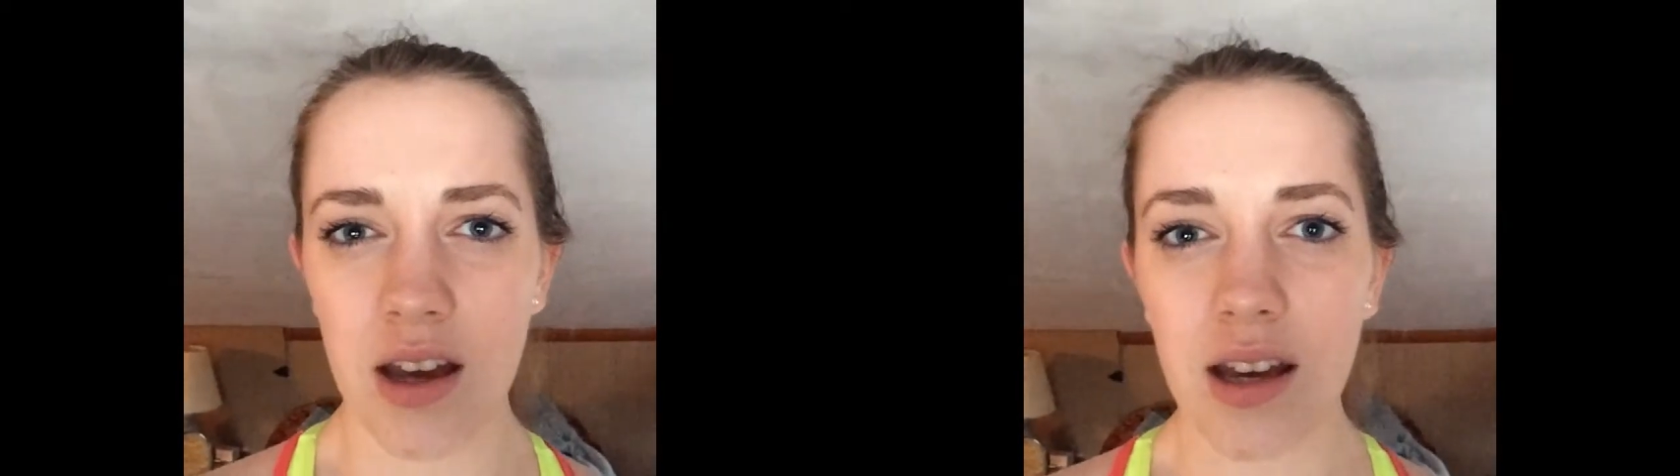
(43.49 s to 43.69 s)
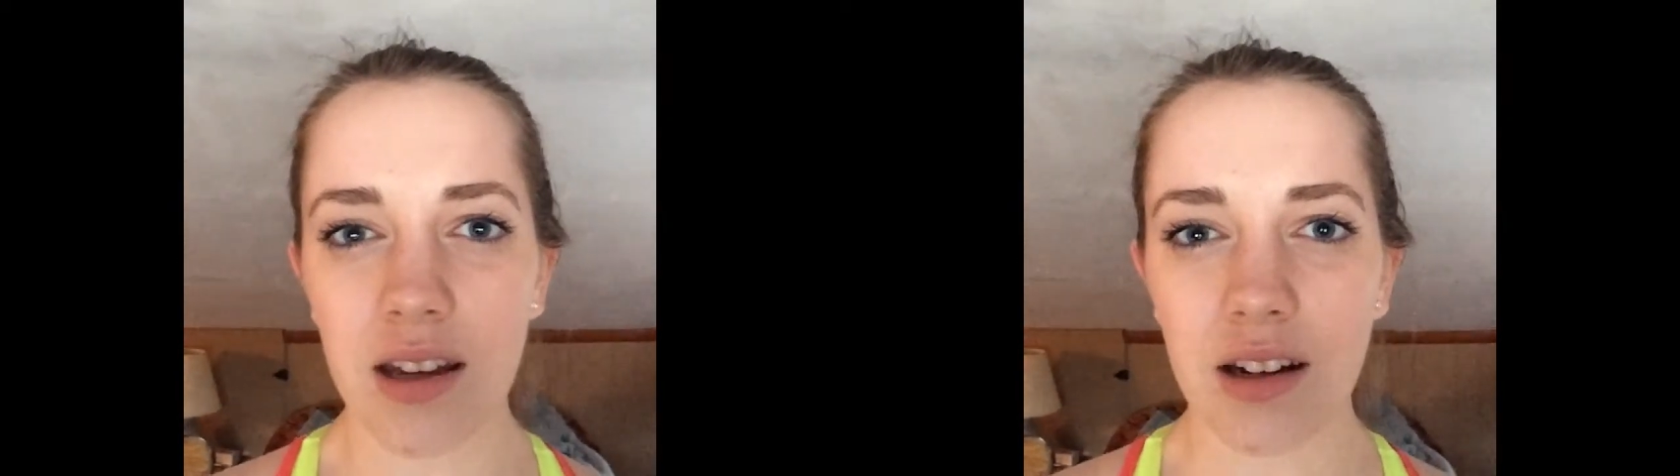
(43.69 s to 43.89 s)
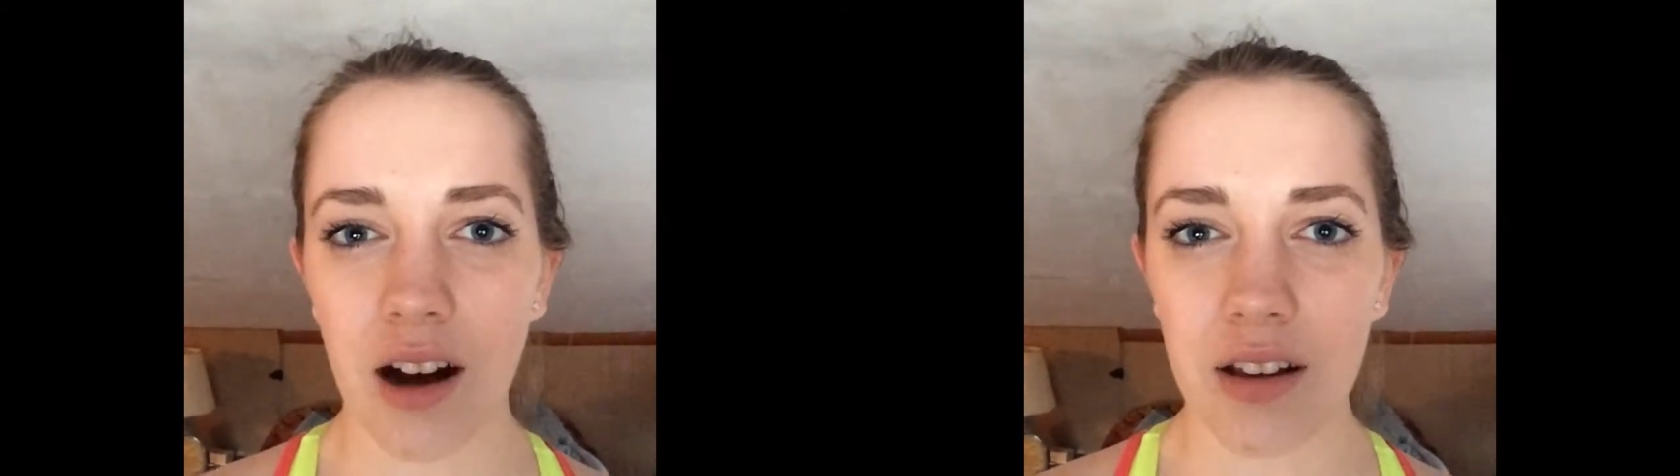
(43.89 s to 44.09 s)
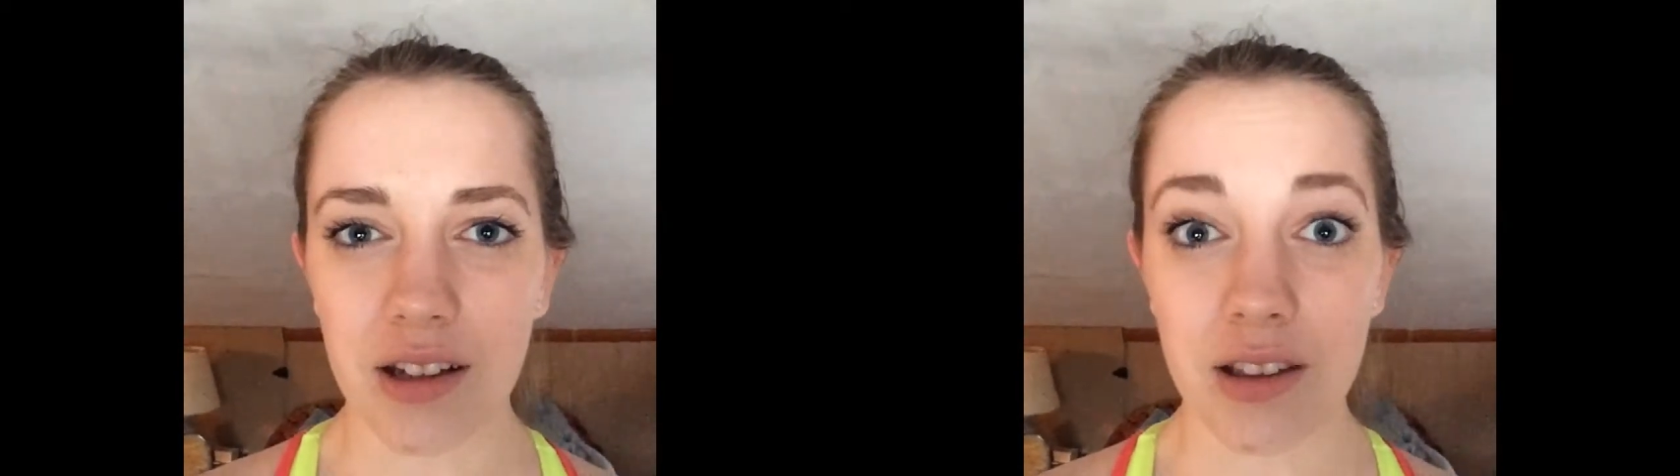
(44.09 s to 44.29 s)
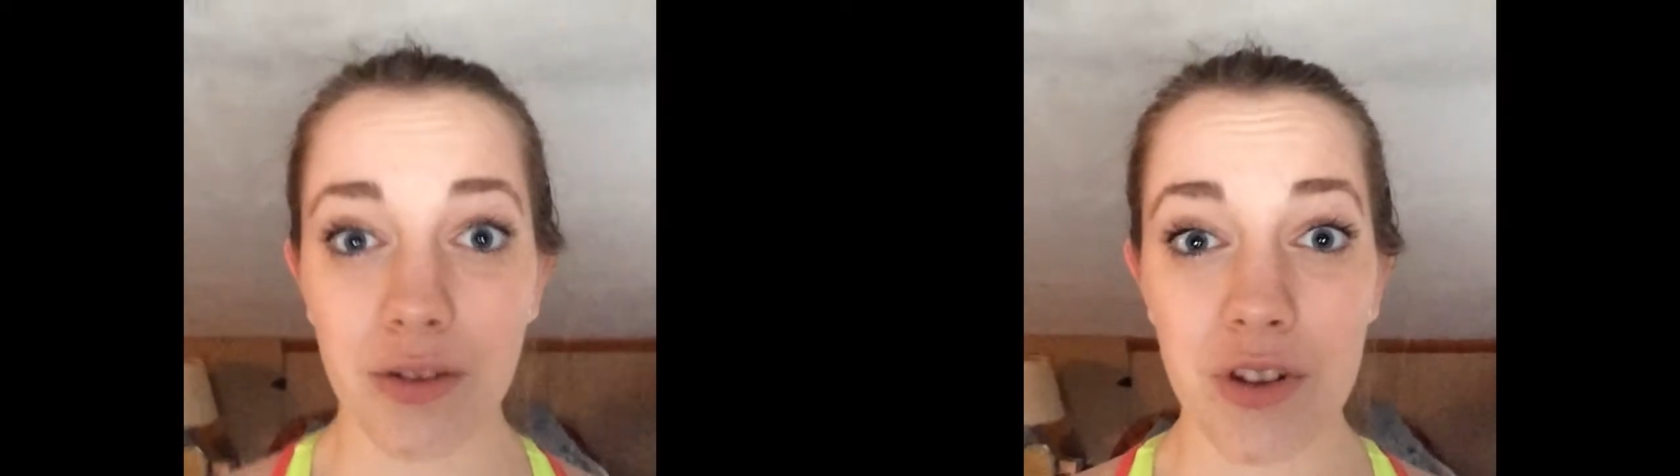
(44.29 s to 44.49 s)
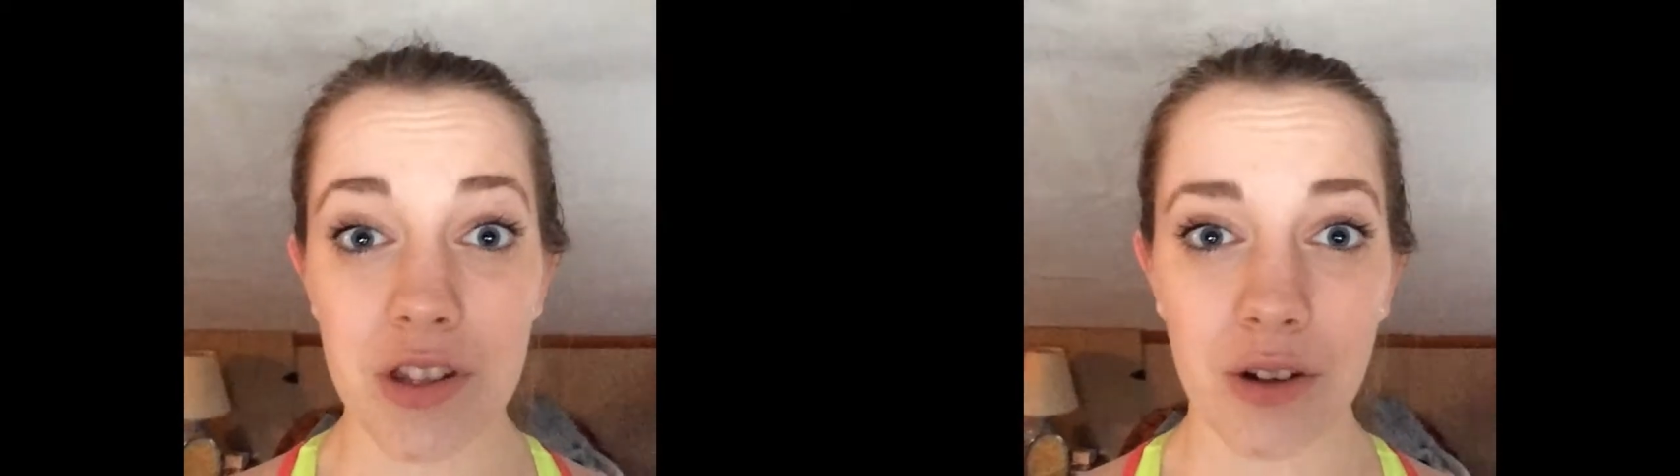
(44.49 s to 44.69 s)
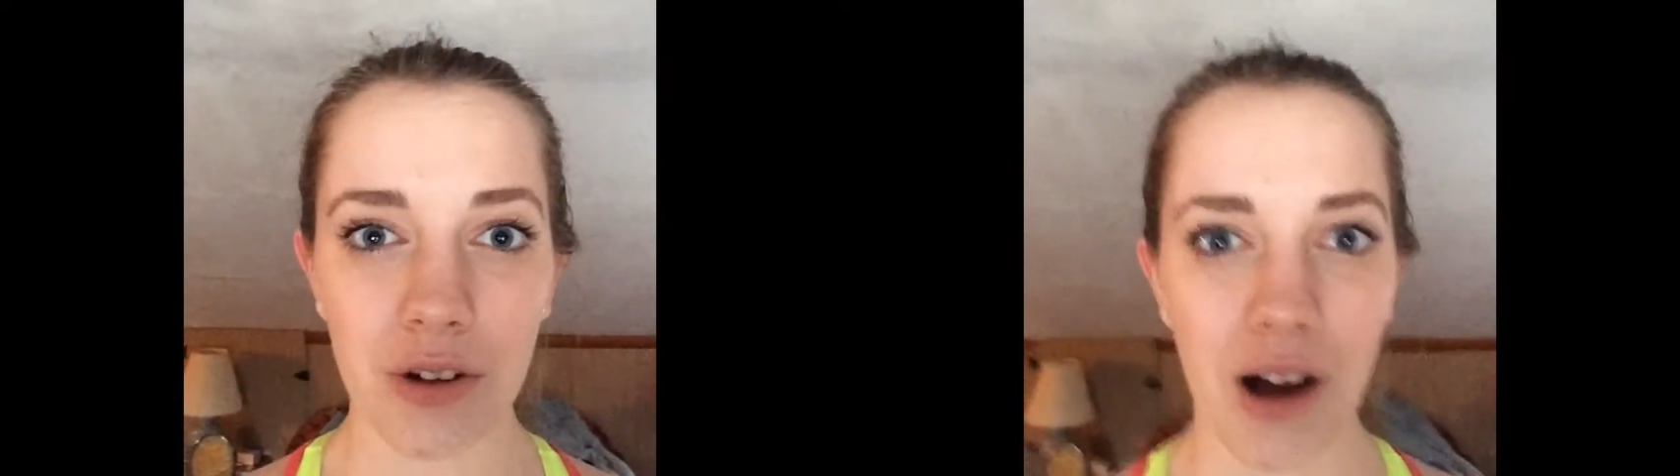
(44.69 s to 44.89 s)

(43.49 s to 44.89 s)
and got like the physical